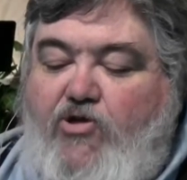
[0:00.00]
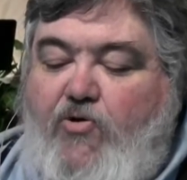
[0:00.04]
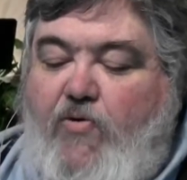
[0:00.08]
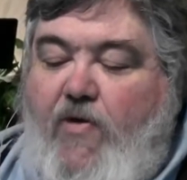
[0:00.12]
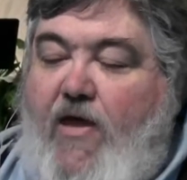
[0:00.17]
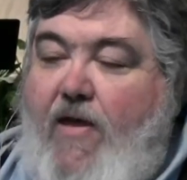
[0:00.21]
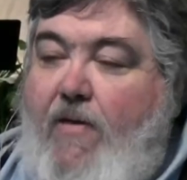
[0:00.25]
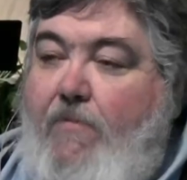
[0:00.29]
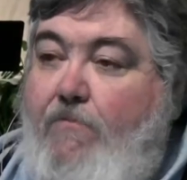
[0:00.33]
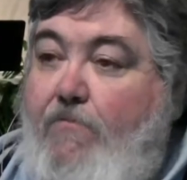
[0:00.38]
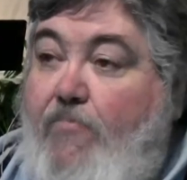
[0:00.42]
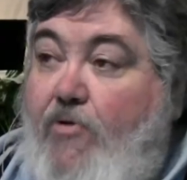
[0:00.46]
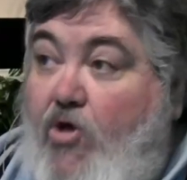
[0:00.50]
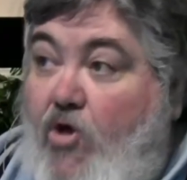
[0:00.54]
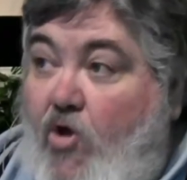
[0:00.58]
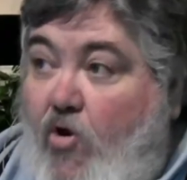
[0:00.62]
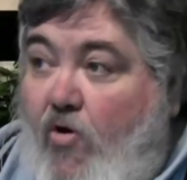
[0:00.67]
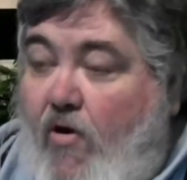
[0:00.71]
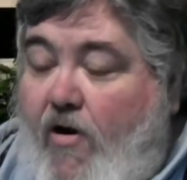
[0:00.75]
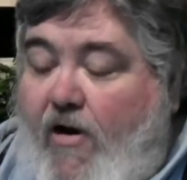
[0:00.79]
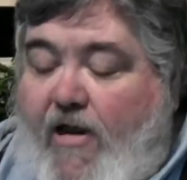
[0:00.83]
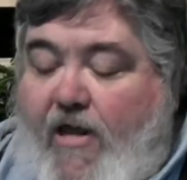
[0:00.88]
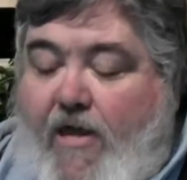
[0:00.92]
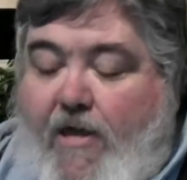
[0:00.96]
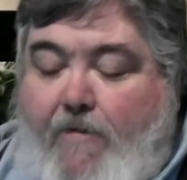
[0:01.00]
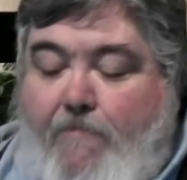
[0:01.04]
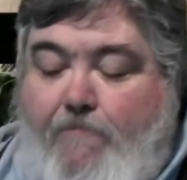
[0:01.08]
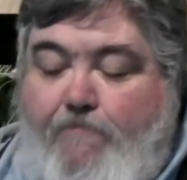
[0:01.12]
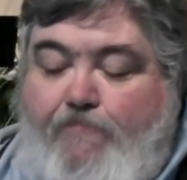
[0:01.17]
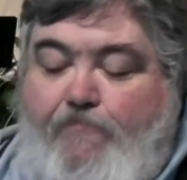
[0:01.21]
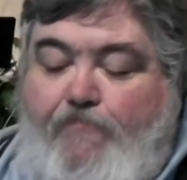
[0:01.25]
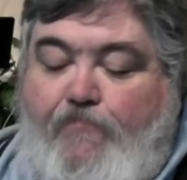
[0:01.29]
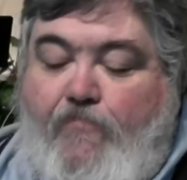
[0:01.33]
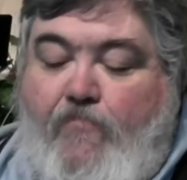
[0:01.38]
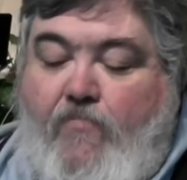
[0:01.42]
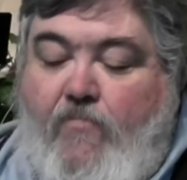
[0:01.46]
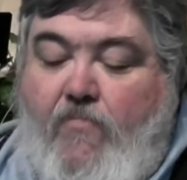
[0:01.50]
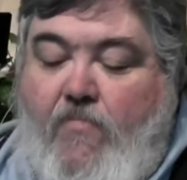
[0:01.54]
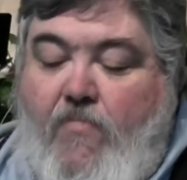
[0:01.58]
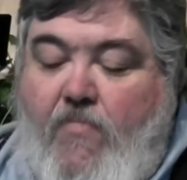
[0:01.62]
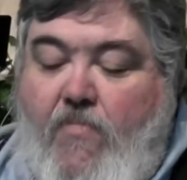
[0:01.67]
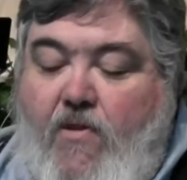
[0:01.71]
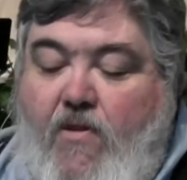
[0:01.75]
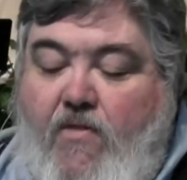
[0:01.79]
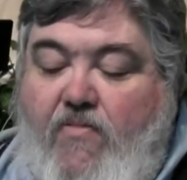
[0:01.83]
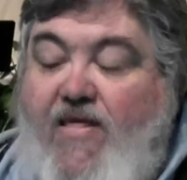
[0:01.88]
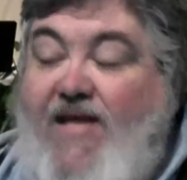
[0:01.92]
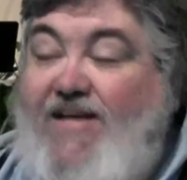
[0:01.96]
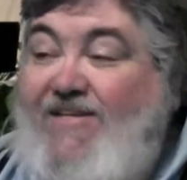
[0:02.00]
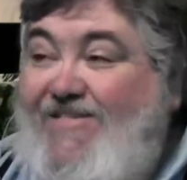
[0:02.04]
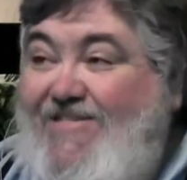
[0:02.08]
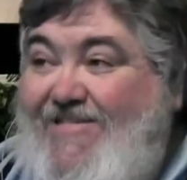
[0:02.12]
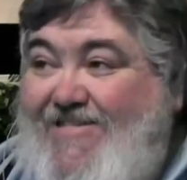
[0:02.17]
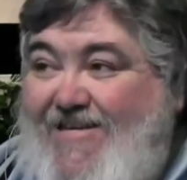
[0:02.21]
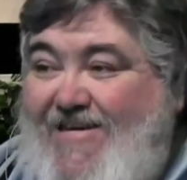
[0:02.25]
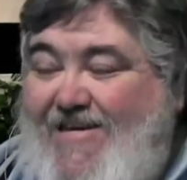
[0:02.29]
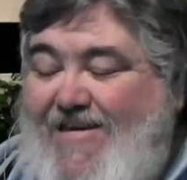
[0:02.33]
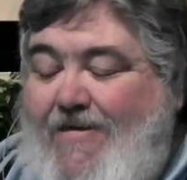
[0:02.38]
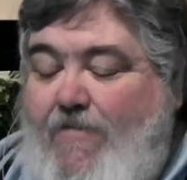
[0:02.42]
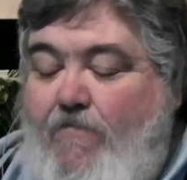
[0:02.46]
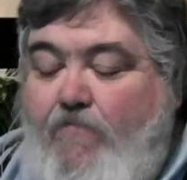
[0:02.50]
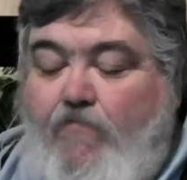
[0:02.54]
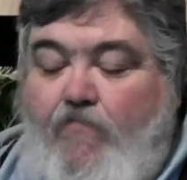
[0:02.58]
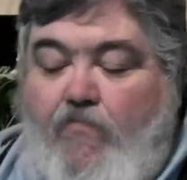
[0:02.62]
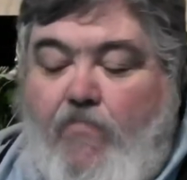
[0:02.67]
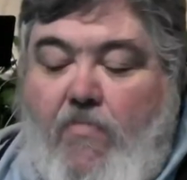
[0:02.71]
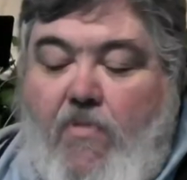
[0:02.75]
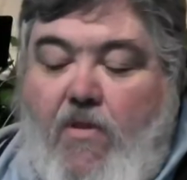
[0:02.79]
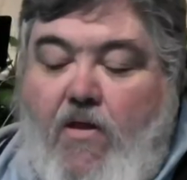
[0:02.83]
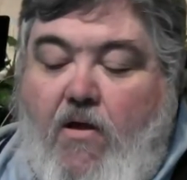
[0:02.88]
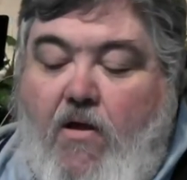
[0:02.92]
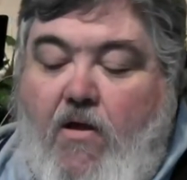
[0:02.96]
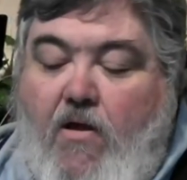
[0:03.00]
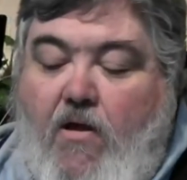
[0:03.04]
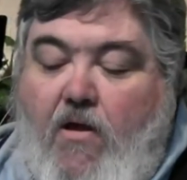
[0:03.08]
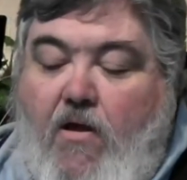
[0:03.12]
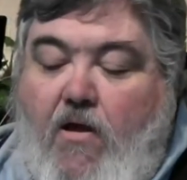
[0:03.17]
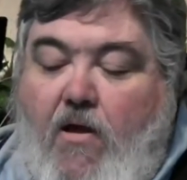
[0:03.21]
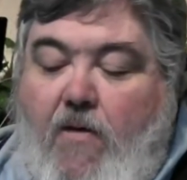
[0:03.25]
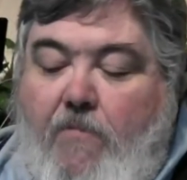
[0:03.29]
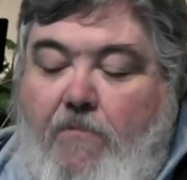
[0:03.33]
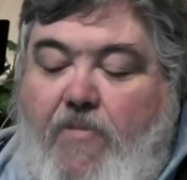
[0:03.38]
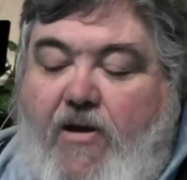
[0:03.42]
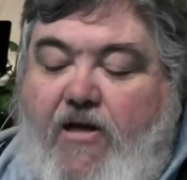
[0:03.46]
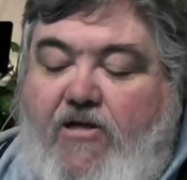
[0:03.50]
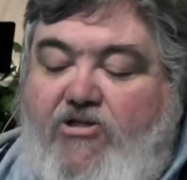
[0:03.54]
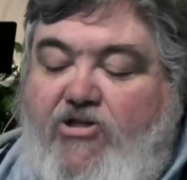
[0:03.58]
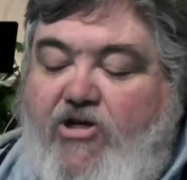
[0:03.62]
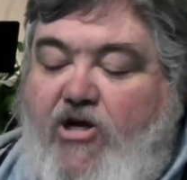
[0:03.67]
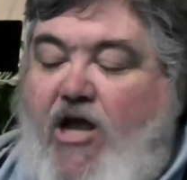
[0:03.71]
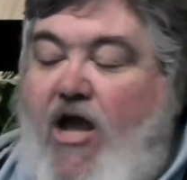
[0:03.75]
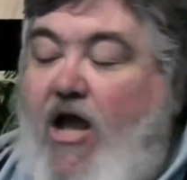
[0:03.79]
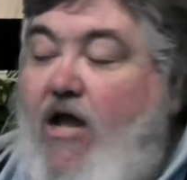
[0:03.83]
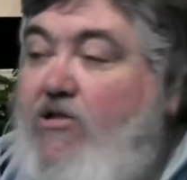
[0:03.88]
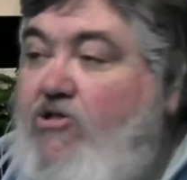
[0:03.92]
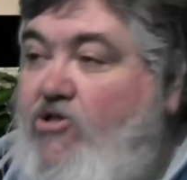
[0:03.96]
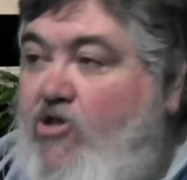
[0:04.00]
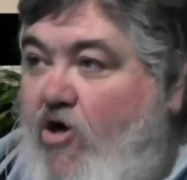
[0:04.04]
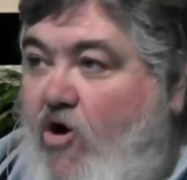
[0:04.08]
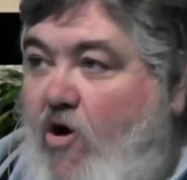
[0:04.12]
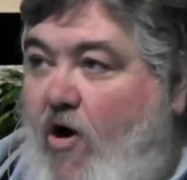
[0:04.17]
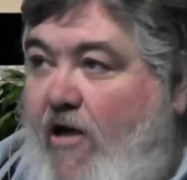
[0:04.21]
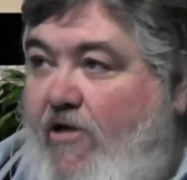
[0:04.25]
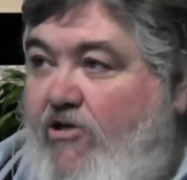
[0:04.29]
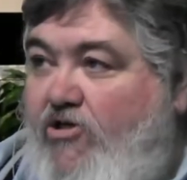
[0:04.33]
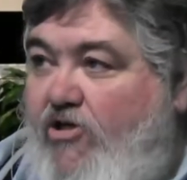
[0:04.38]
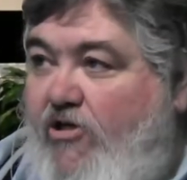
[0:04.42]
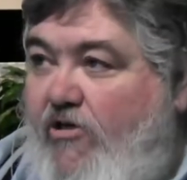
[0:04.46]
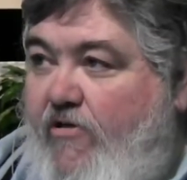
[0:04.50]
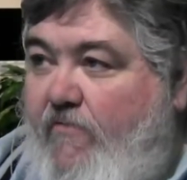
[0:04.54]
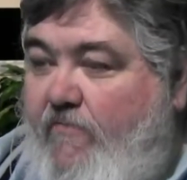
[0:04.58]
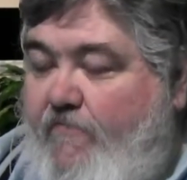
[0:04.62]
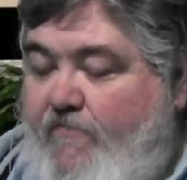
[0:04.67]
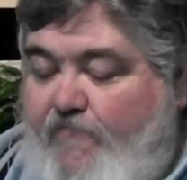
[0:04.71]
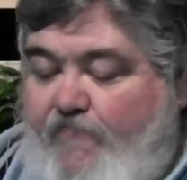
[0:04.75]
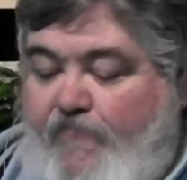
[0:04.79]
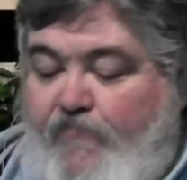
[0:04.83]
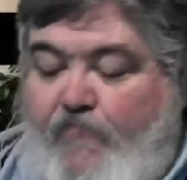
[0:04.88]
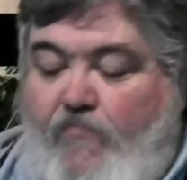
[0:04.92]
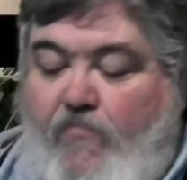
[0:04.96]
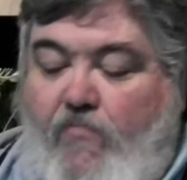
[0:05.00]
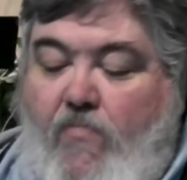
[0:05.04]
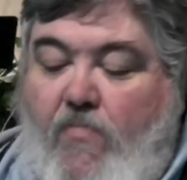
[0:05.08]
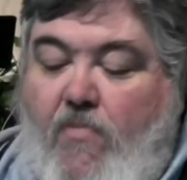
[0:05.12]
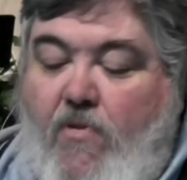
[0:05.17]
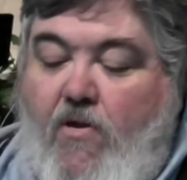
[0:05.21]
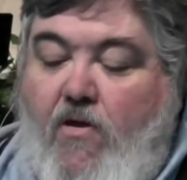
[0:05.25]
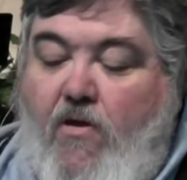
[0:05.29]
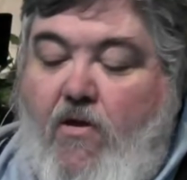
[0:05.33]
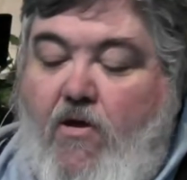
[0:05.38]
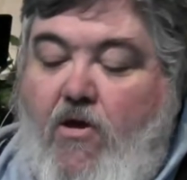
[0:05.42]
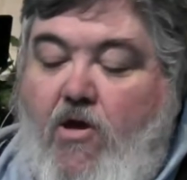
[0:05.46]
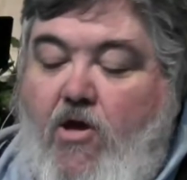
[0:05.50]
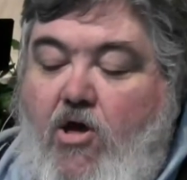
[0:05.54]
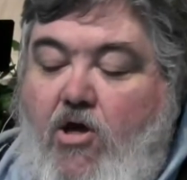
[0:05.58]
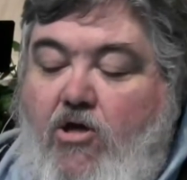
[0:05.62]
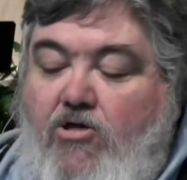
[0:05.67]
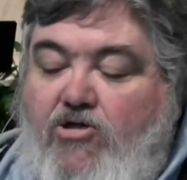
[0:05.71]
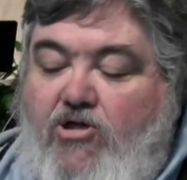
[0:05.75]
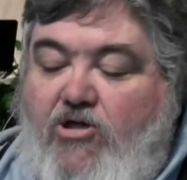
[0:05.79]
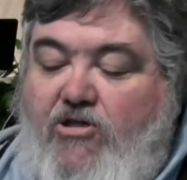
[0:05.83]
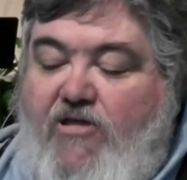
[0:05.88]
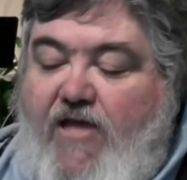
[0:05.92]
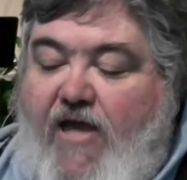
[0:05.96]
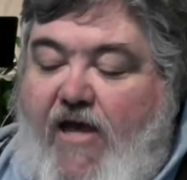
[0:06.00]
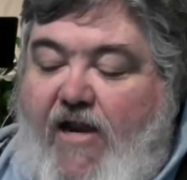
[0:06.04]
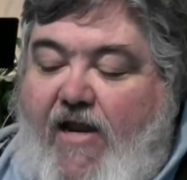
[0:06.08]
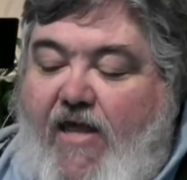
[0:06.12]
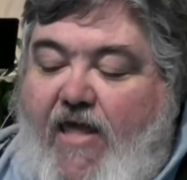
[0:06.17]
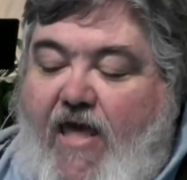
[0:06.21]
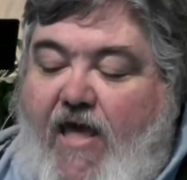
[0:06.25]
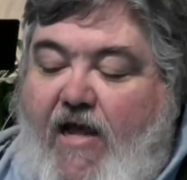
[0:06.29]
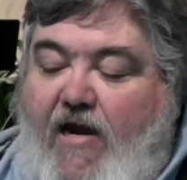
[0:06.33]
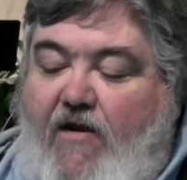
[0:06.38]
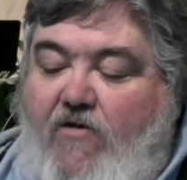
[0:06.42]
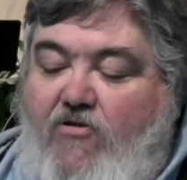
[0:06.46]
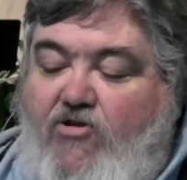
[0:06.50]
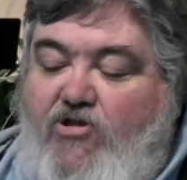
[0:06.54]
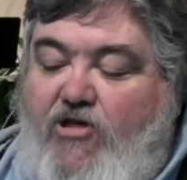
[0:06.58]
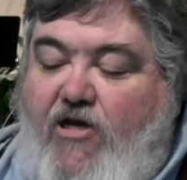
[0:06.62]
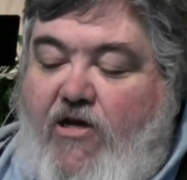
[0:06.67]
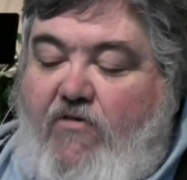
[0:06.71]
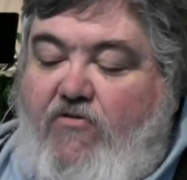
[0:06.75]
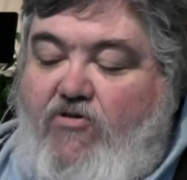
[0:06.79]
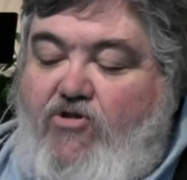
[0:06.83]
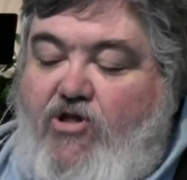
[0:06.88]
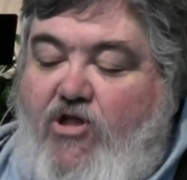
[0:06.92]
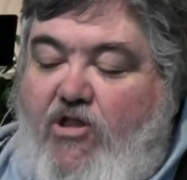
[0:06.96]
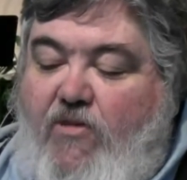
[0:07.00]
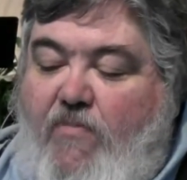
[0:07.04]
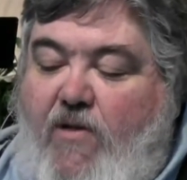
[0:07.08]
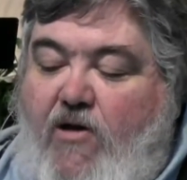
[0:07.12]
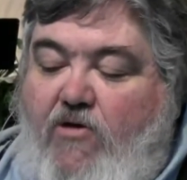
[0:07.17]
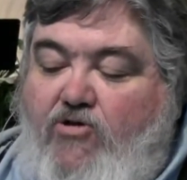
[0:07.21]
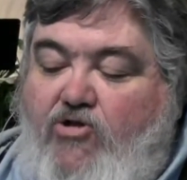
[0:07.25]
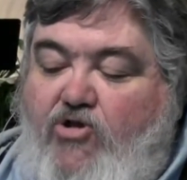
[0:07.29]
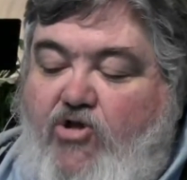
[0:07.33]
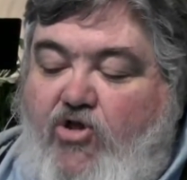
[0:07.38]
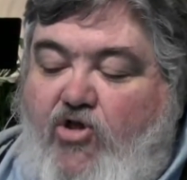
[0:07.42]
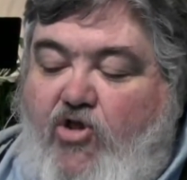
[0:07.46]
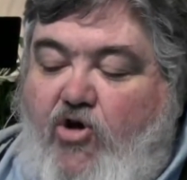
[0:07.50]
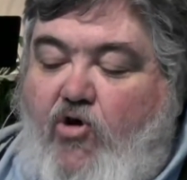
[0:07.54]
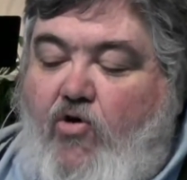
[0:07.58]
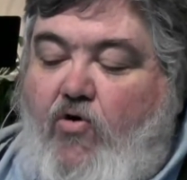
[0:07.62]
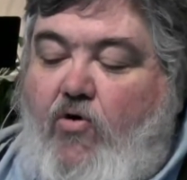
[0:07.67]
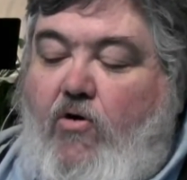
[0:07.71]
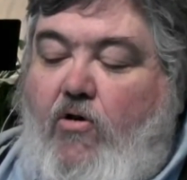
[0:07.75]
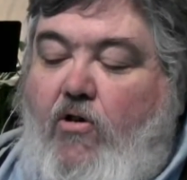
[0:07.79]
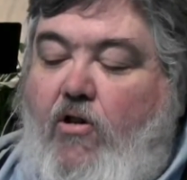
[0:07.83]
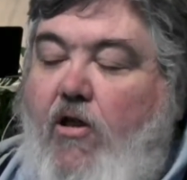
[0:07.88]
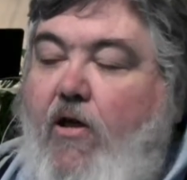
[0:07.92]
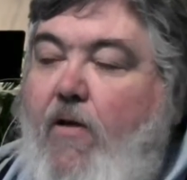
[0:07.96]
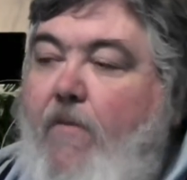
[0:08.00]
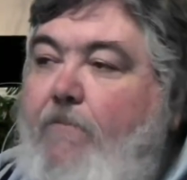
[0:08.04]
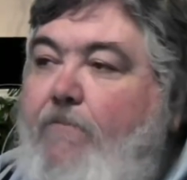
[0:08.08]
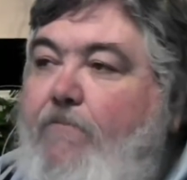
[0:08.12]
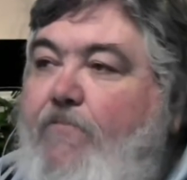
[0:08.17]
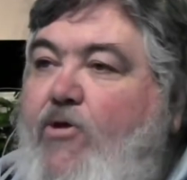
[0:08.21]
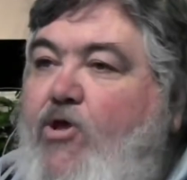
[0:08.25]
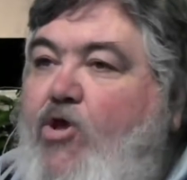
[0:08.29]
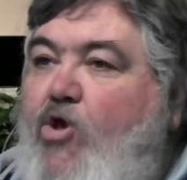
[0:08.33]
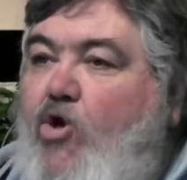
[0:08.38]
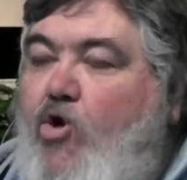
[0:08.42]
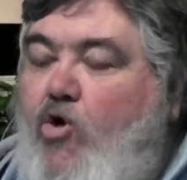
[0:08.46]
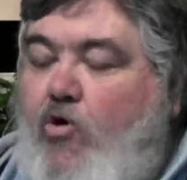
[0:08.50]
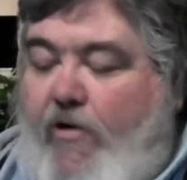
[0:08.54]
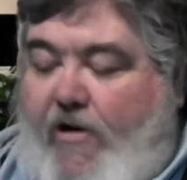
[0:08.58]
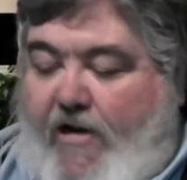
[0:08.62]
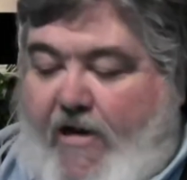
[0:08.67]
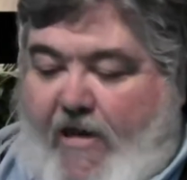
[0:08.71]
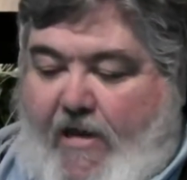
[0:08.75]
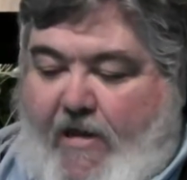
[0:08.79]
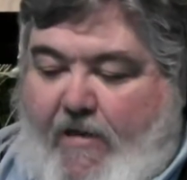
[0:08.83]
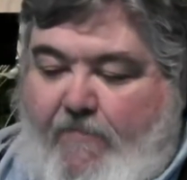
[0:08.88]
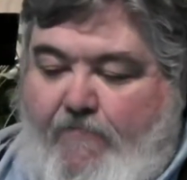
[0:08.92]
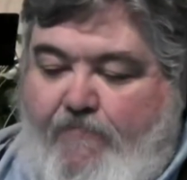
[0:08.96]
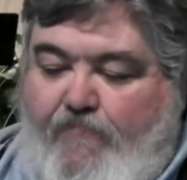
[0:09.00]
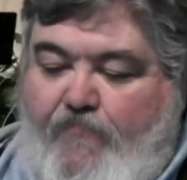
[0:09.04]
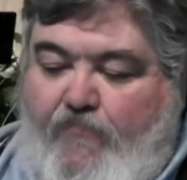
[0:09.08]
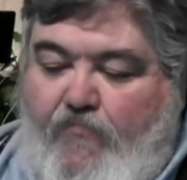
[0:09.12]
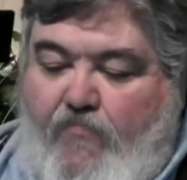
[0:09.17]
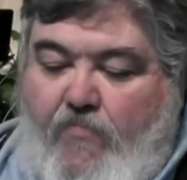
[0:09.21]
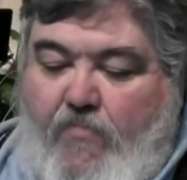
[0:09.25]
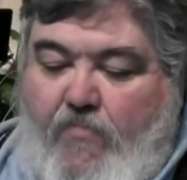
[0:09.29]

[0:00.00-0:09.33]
us to impurity, that's sin, but to consecration, to dedicate ourselves to the most thorough purity.